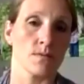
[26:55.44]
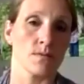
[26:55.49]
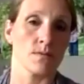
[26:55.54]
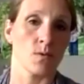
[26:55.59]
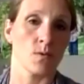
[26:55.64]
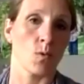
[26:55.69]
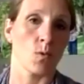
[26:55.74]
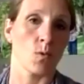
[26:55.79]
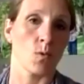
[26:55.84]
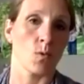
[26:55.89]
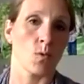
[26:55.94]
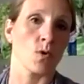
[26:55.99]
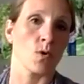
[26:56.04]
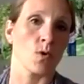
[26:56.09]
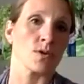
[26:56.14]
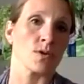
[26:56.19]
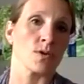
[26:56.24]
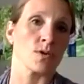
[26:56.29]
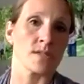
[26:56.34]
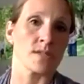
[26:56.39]
or
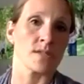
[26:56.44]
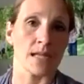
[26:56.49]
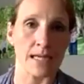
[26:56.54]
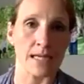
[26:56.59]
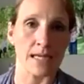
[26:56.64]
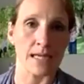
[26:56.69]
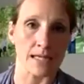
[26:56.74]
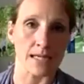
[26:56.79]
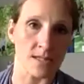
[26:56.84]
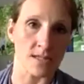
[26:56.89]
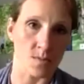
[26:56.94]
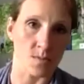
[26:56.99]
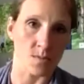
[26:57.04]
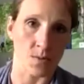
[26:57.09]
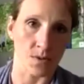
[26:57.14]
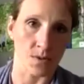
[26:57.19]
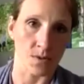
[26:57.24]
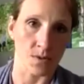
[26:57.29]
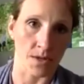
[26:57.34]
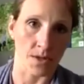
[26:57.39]
did I need to
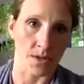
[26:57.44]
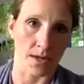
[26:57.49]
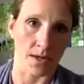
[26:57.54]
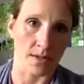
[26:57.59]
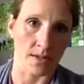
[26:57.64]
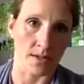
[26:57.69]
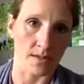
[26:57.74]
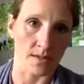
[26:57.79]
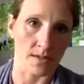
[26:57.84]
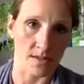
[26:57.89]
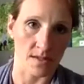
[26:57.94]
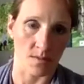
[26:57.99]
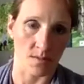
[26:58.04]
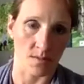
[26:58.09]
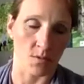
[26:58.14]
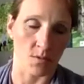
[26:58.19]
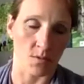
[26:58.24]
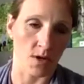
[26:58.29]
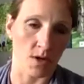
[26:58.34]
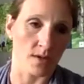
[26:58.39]
put that in
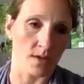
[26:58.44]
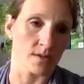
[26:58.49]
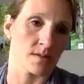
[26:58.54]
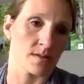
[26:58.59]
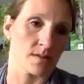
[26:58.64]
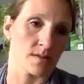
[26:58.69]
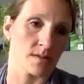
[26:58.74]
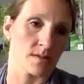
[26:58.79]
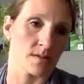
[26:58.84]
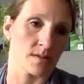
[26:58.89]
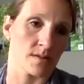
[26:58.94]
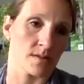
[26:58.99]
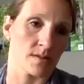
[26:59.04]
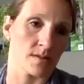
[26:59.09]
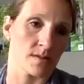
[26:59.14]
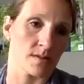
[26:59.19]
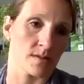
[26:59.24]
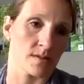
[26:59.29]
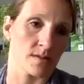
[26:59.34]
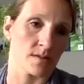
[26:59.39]
somewhere else? So that's
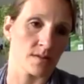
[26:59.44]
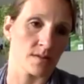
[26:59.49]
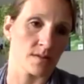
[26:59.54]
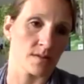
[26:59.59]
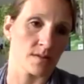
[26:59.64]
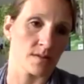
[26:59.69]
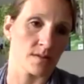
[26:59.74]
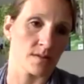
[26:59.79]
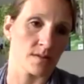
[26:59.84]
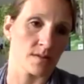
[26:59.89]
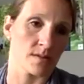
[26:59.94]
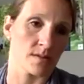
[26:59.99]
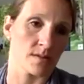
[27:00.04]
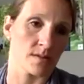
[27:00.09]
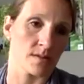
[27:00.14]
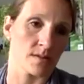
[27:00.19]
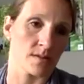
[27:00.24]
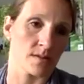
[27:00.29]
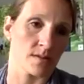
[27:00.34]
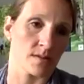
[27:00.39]
something to think about.
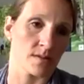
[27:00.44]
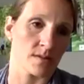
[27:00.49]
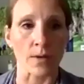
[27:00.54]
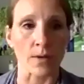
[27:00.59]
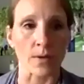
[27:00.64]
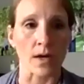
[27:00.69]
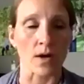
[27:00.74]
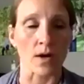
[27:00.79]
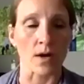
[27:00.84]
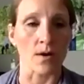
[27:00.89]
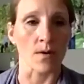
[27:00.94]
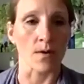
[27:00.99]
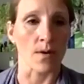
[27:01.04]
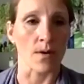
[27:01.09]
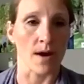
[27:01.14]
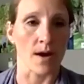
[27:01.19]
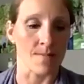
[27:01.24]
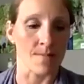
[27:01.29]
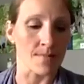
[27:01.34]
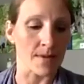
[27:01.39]
And then
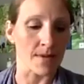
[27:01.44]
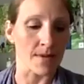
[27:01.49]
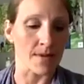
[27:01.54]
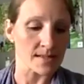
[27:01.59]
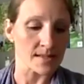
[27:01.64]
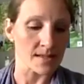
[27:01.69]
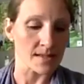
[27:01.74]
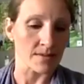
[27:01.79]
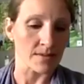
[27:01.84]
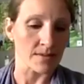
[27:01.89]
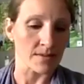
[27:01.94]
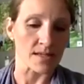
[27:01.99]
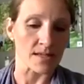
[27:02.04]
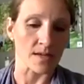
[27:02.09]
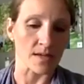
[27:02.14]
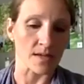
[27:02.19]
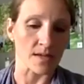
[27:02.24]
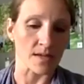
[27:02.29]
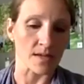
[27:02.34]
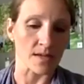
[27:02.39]
lastly, before we go,
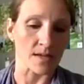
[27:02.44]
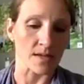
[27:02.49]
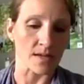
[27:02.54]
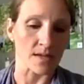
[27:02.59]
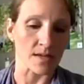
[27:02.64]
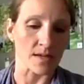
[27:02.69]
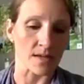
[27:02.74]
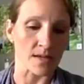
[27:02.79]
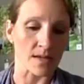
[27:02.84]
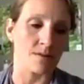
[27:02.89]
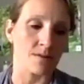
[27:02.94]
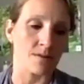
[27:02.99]
a money saving tip